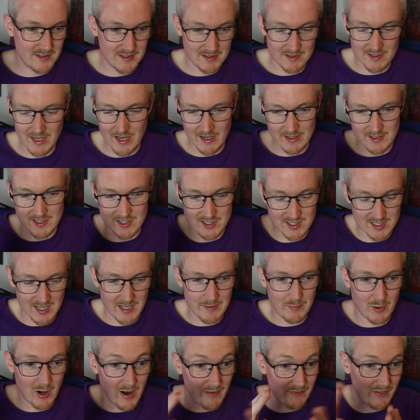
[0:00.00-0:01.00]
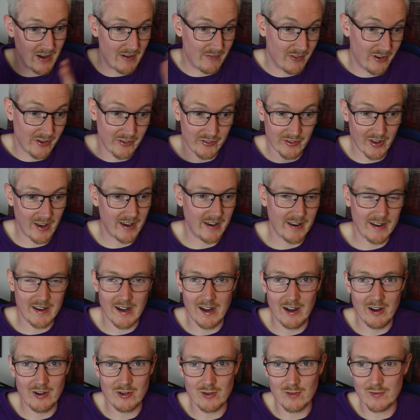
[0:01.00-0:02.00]
disclaimer, I've never designed a
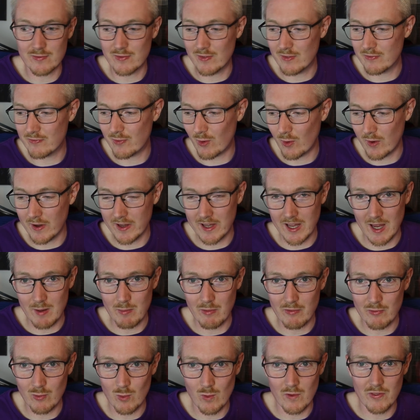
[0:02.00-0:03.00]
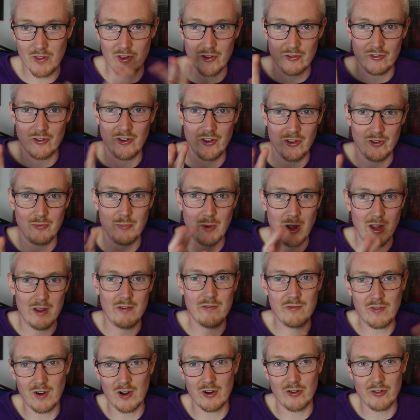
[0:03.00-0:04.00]
character for 40k before. This is my
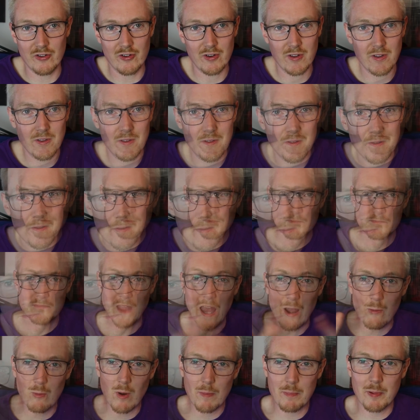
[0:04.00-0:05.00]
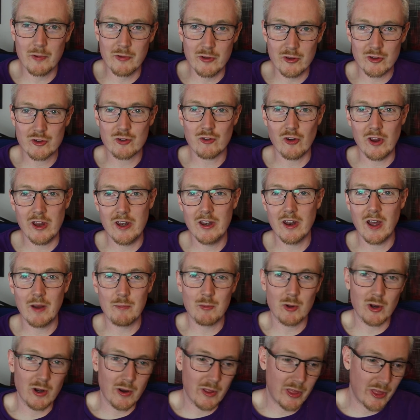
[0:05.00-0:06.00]
first. Now up on the screen,
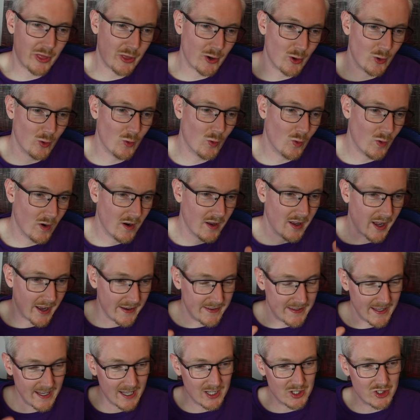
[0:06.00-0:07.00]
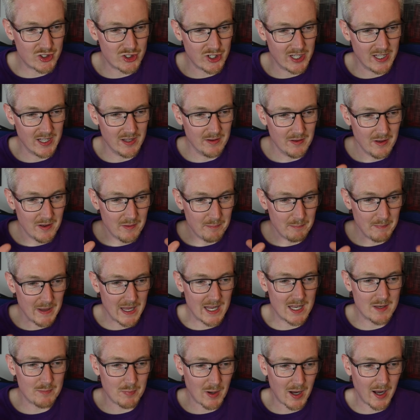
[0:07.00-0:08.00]
I'm going to throw a data sheet
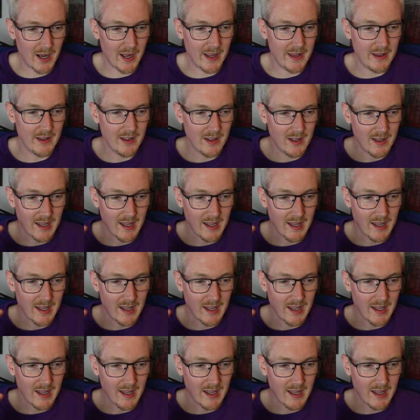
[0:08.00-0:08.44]
made by